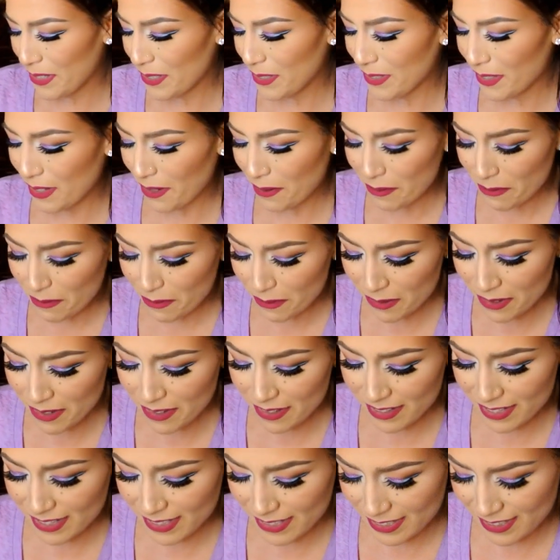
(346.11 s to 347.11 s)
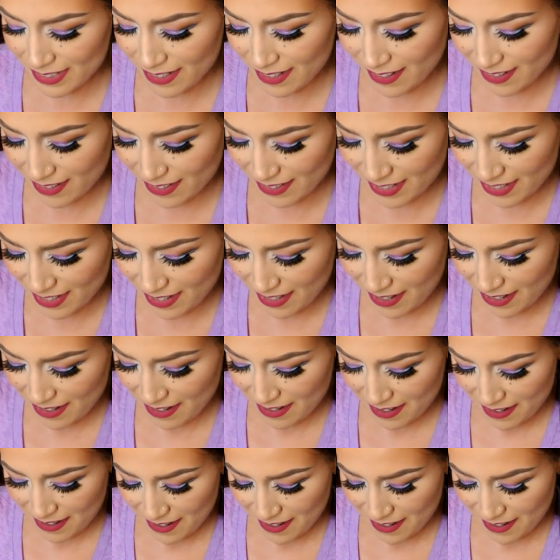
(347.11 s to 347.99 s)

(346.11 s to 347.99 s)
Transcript: so that really sucked.